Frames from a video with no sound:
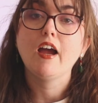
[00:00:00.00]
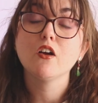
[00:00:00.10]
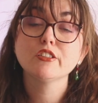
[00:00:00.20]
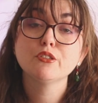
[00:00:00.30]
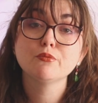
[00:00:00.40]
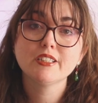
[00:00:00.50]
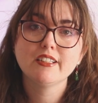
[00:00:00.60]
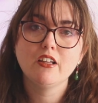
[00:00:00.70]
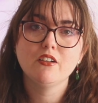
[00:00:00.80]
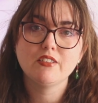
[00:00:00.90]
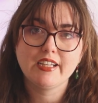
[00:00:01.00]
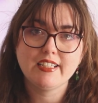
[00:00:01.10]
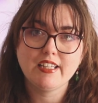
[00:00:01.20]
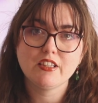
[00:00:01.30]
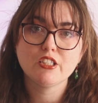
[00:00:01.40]
I also really loved, like I
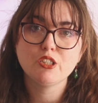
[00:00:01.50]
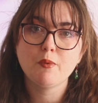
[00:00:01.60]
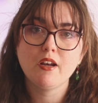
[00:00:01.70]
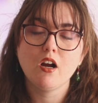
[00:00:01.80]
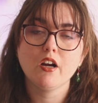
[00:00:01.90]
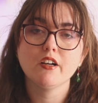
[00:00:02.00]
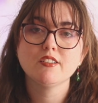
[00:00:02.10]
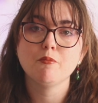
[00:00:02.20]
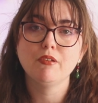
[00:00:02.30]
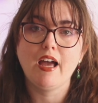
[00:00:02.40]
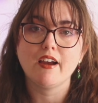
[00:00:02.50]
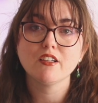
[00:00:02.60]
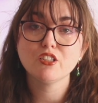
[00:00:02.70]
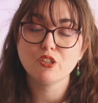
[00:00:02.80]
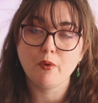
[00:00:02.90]
said, the Sweetheart black
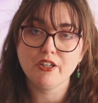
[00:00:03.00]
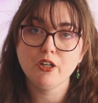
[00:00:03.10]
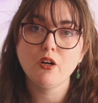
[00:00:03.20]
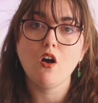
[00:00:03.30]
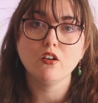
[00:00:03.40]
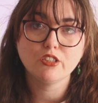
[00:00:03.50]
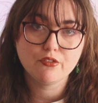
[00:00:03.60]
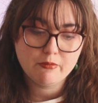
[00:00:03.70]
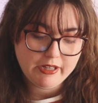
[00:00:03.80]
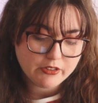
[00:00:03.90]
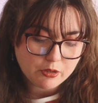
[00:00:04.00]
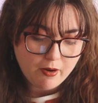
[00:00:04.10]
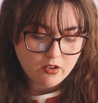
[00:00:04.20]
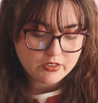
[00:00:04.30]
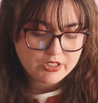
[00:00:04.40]
sweater, also from
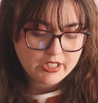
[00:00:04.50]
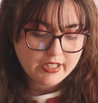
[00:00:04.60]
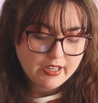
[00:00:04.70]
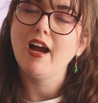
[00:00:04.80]
Anthropologie.